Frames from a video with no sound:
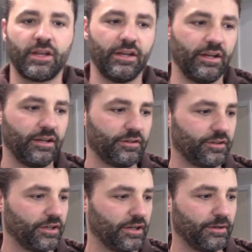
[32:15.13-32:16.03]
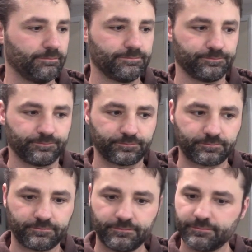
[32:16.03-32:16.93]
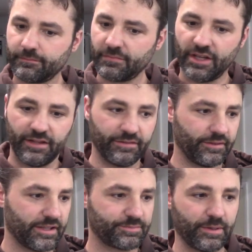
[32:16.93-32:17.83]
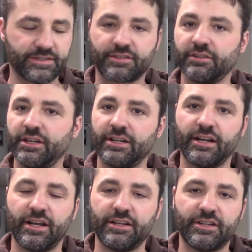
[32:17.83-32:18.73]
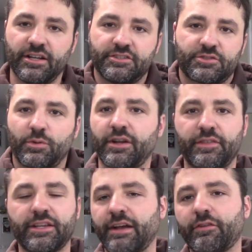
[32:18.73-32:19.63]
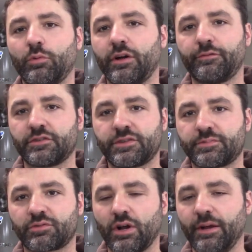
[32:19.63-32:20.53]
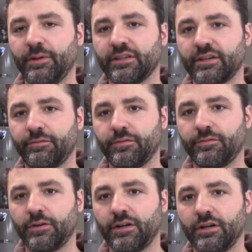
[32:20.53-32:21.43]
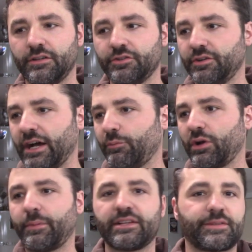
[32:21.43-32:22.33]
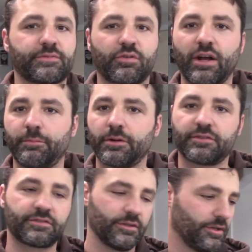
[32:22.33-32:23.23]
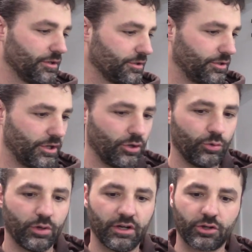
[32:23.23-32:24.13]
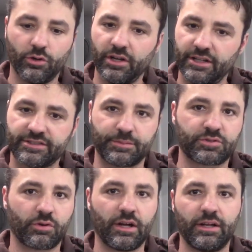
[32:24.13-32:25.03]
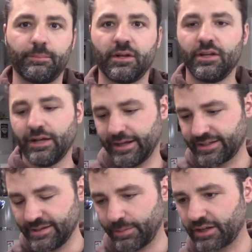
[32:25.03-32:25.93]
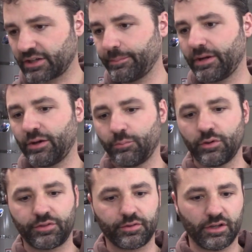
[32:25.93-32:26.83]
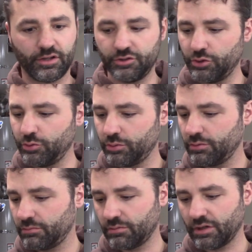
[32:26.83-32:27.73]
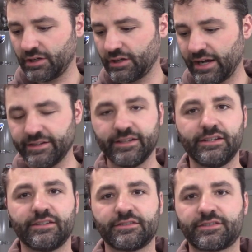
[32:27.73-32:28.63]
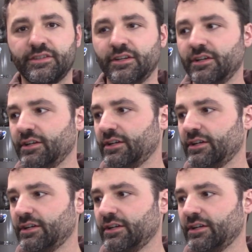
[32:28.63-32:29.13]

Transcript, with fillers: And um, and that's basically it. I, I, I, just want to thank everyone for subscribing. If uh, you're not one of my subscribers, you know, uh, go ahead, subscribe. I keep on coming up with uh, new uh, ideas,